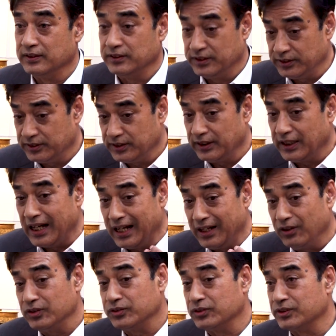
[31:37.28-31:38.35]
This thing I
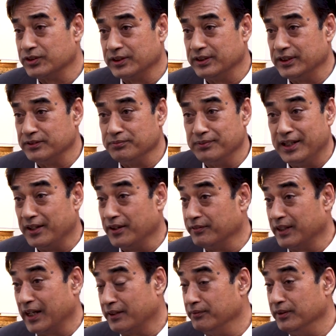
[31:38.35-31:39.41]
also suggest Mayor
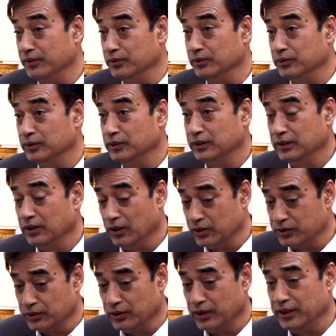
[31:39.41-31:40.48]
of Kathmandu,
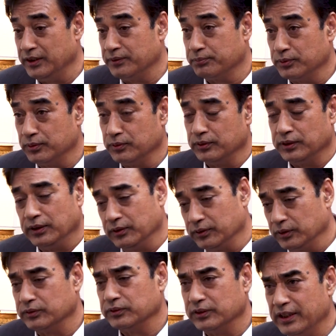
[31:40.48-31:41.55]
also
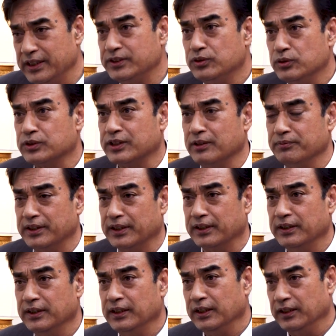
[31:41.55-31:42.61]
Lalitpur, let's do something.
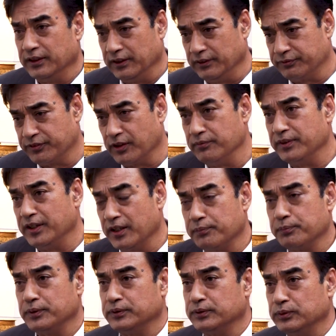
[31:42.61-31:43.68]
If from
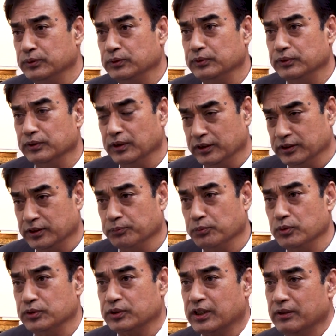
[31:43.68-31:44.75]
airport to
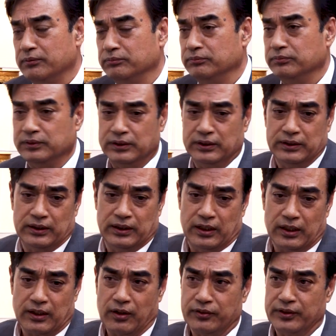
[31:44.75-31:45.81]
suppose come
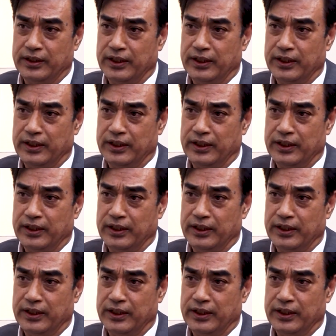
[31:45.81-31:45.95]
around